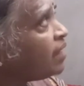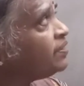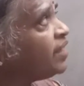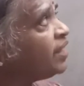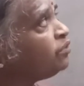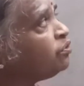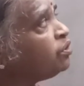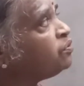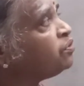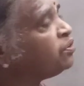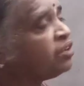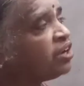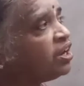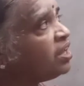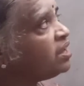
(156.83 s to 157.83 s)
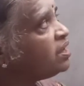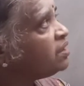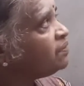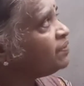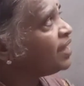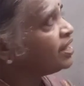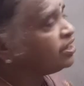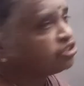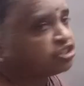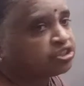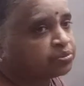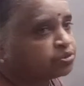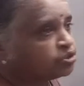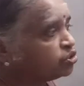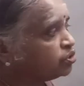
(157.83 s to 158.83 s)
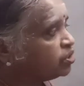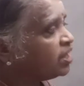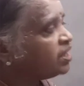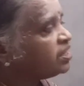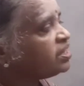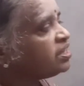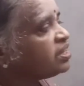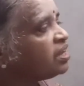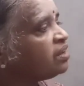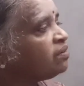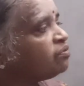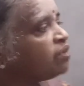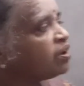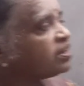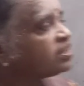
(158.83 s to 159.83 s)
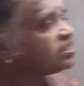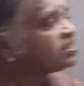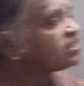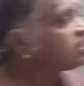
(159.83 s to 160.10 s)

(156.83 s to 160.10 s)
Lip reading: That one only we have to substitute. Here what is